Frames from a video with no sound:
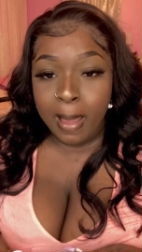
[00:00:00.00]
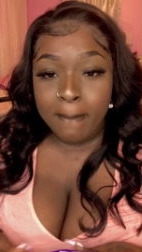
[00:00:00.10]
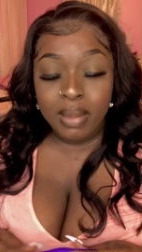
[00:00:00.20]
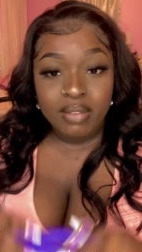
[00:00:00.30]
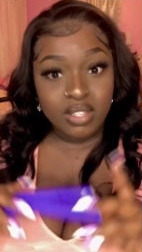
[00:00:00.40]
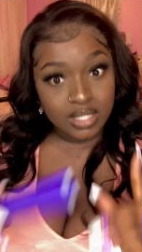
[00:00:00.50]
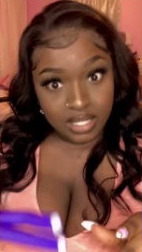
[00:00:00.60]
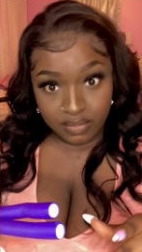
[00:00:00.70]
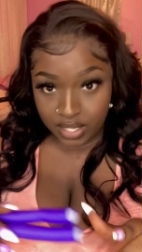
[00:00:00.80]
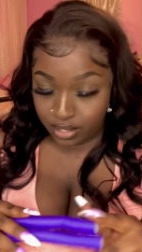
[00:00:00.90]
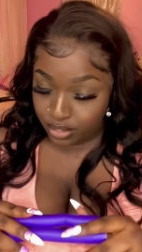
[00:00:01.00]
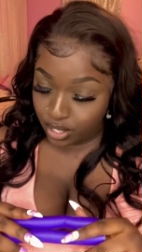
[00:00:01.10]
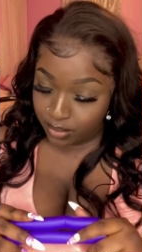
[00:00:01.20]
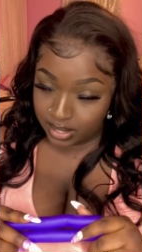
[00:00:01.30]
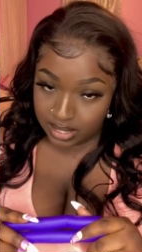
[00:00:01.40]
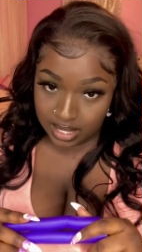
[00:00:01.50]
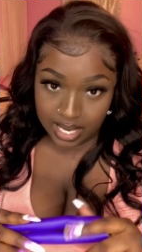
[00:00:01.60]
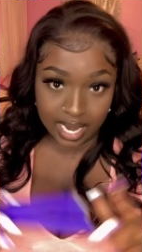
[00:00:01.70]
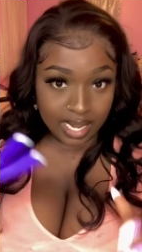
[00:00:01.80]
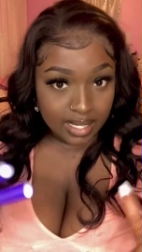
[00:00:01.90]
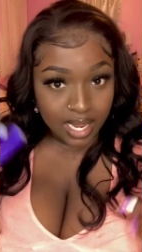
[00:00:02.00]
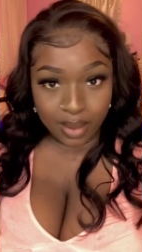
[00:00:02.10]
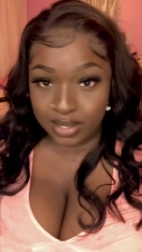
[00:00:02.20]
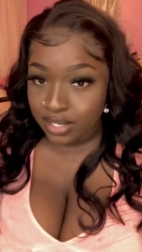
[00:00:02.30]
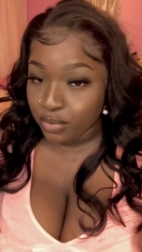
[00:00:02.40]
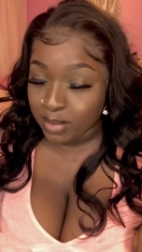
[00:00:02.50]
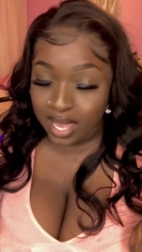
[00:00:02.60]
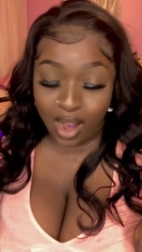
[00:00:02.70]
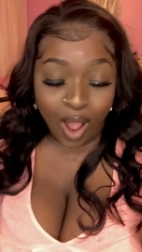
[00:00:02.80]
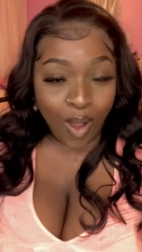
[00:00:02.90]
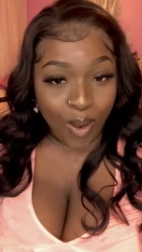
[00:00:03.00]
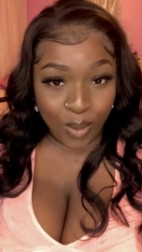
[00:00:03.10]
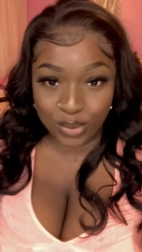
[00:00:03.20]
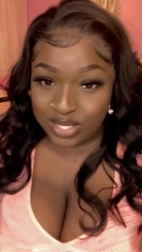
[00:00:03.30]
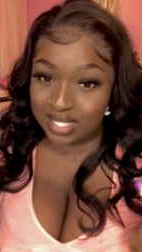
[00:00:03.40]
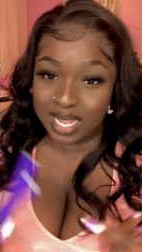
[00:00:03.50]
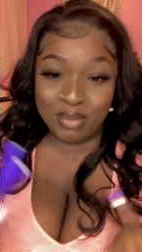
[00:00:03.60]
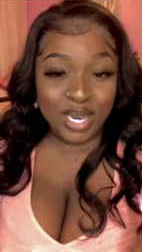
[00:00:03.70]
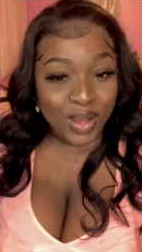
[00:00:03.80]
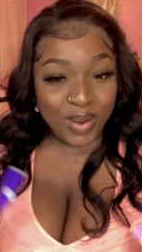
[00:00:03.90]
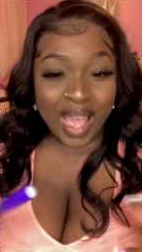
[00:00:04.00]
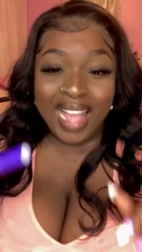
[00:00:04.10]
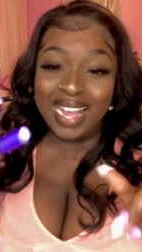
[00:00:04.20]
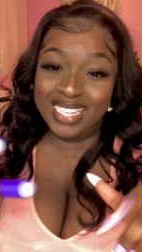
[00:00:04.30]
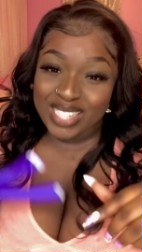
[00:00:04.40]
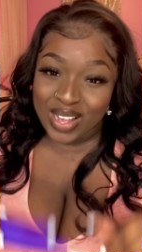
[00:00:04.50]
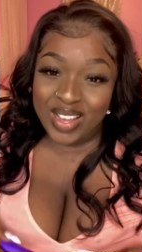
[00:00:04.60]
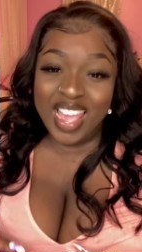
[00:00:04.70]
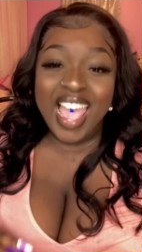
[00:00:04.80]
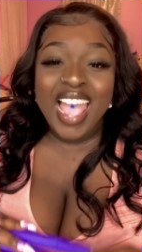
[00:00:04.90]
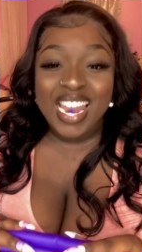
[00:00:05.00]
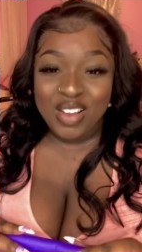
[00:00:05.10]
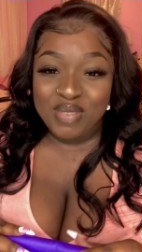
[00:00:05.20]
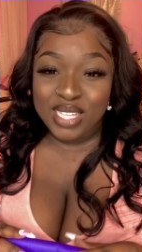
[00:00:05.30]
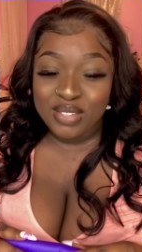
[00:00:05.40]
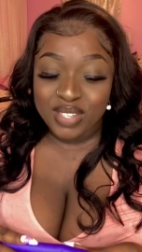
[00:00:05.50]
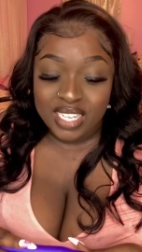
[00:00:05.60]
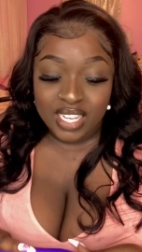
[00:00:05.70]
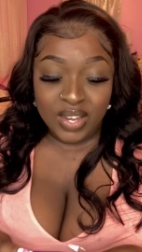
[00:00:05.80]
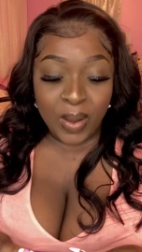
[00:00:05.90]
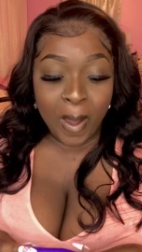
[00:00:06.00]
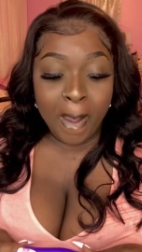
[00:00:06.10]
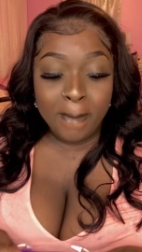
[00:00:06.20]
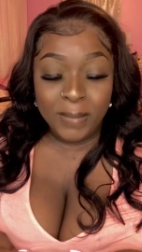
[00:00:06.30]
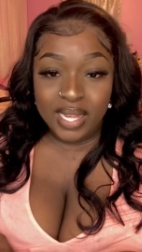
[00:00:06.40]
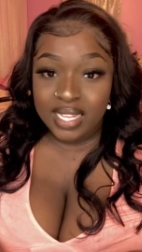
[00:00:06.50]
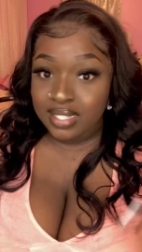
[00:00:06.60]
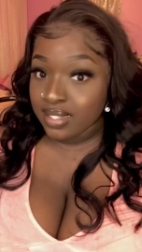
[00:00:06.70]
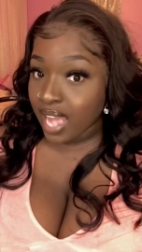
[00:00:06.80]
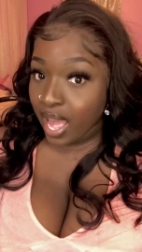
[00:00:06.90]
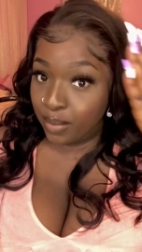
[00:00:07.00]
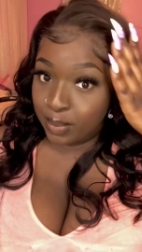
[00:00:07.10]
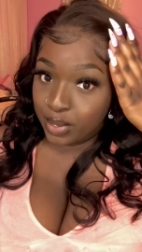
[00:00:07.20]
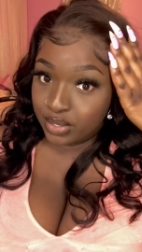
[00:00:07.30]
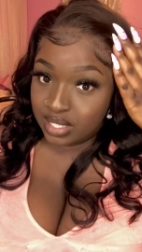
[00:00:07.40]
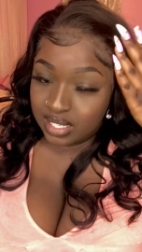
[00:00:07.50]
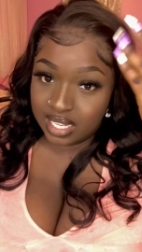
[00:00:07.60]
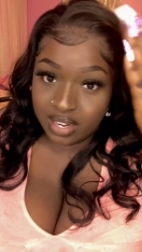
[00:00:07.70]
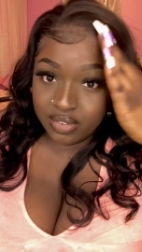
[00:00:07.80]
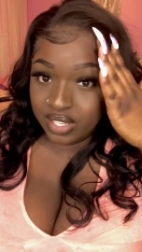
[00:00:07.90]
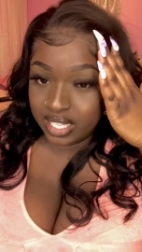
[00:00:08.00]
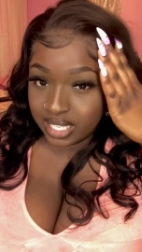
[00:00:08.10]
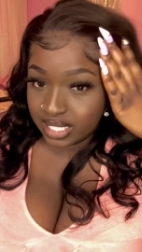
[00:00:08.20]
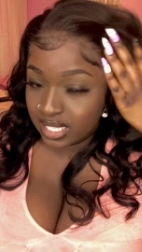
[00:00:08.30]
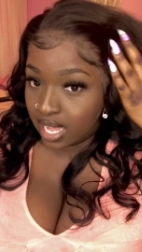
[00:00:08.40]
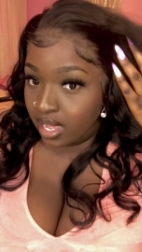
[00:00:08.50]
But if there's any videos y'all wanna see, anything I wanna see from me at all, just let me know. I got y'all and I'll make the video. But I will post the link for this.